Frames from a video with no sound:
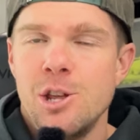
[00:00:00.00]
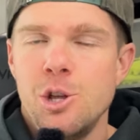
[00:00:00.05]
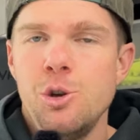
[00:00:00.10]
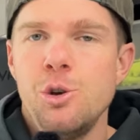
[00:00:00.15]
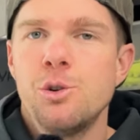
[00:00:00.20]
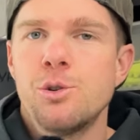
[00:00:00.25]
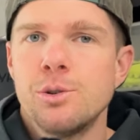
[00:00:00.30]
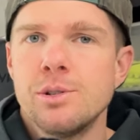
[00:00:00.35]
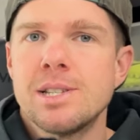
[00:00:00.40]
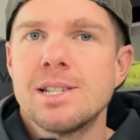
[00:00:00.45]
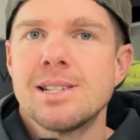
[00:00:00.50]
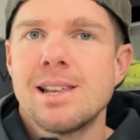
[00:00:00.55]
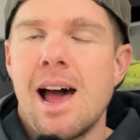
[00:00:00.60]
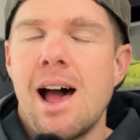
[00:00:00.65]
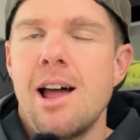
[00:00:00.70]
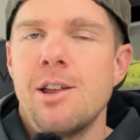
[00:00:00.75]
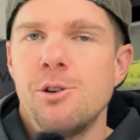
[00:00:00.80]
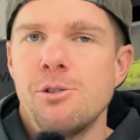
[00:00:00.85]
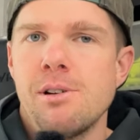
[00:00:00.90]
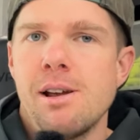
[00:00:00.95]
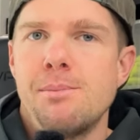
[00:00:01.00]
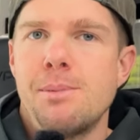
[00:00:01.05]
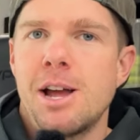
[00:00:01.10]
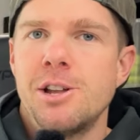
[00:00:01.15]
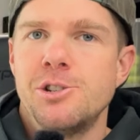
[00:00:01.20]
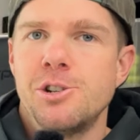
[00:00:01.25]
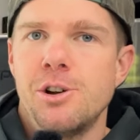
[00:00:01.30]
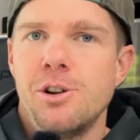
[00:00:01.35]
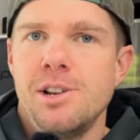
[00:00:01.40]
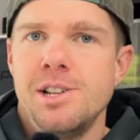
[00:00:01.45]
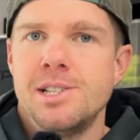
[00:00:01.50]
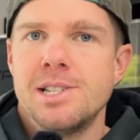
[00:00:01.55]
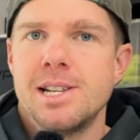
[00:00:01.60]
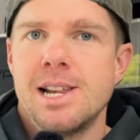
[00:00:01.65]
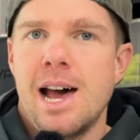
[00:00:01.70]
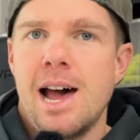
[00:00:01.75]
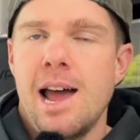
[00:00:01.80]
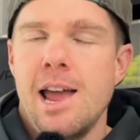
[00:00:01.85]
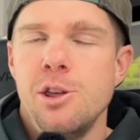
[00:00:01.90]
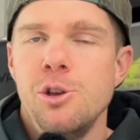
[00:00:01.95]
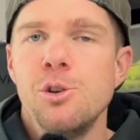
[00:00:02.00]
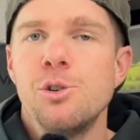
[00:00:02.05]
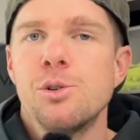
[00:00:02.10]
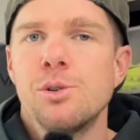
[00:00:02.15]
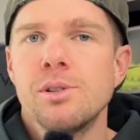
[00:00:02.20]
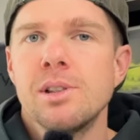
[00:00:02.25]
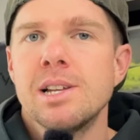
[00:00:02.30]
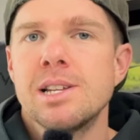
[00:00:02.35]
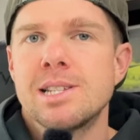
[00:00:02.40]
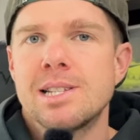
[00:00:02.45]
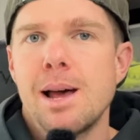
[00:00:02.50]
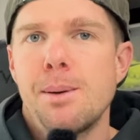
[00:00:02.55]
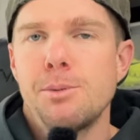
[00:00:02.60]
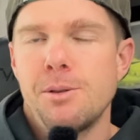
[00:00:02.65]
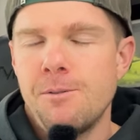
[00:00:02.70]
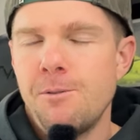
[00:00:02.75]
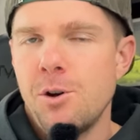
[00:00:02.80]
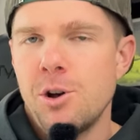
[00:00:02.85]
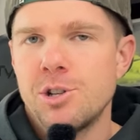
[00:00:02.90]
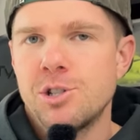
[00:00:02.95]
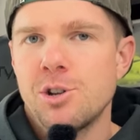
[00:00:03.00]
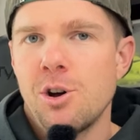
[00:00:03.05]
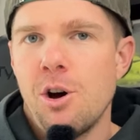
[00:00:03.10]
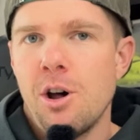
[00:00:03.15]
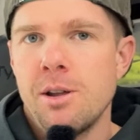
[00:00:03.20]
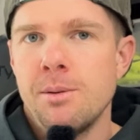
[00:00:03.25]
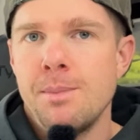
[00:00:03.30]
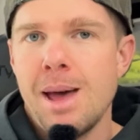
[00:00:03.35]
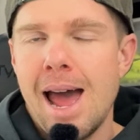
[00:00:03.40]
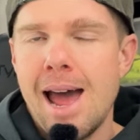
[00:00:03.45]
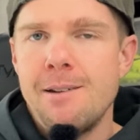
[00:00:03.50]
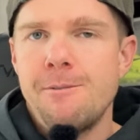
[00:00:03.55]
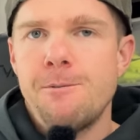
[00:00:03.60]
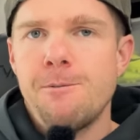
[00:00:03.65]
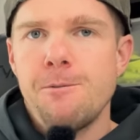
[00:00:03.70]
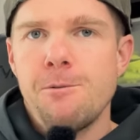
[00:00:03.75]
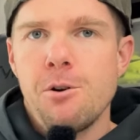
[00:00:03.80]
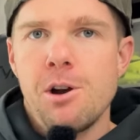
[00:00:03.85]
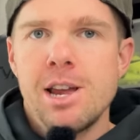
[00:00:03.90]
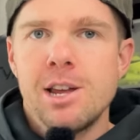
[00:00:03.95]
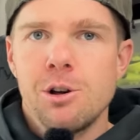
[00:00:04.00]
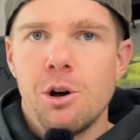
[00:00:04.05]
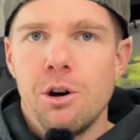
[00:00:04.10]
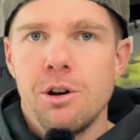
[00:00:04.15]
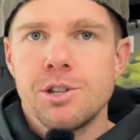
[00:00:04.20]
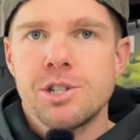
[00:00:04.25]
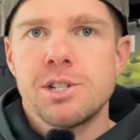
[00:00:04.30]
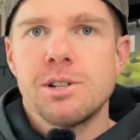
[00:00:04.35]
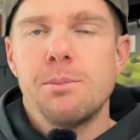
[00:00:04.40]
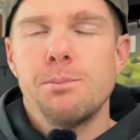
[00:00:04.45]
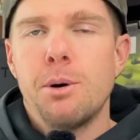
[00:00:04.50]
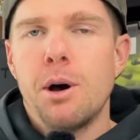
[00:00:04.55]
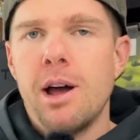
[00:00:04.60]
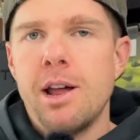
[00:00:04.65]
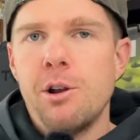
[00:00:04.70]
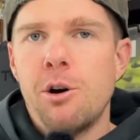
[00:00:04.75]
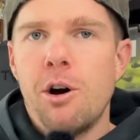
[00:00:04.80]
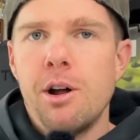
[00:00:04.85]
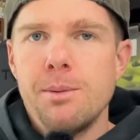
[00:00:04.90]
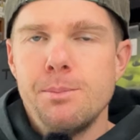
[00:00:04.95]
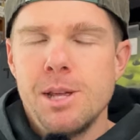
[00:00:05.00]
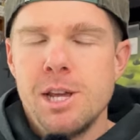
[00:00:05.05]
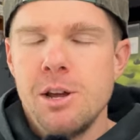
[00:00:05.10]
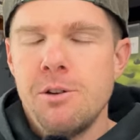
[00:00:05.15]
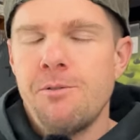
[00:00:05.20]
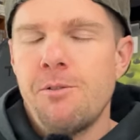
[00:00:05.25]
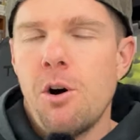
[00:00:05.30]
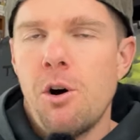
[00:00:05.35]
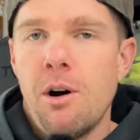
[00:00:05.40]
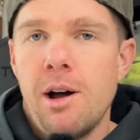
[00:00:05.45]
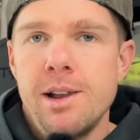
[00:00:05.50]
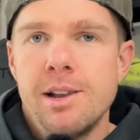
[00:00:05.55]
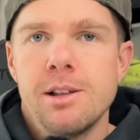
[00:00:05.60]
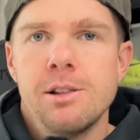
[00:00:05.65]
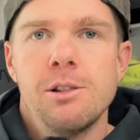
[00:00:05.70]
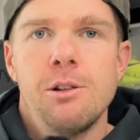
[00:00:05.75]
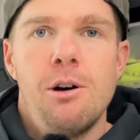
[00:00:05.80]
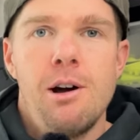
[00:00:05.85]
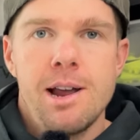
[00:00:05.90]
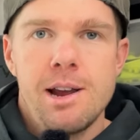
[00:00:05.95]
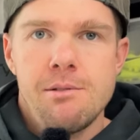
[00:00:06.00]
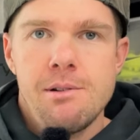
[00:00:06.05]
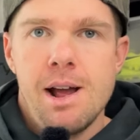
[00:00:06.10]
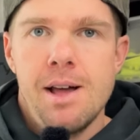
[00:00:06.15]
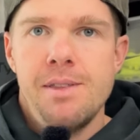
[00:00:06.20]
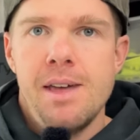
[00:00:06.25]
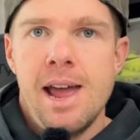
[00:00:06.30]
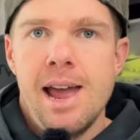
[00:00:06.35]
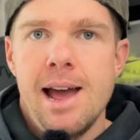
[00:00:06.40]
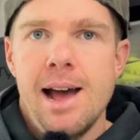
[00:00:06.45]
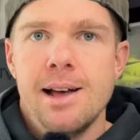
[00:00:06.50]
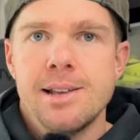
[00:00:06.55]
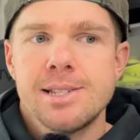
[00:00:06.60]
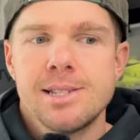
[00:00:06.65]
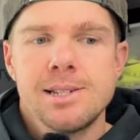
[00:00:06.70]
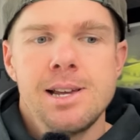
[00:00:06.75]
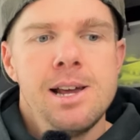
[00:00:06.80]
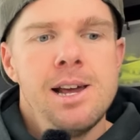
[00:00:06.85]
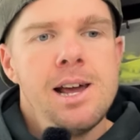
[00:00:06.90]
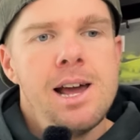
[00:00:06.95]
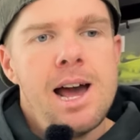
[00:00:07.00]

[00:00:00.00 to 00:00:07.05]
You could start your eBay journey today. You could list up the first item at free cost by an item that you find lying around the house.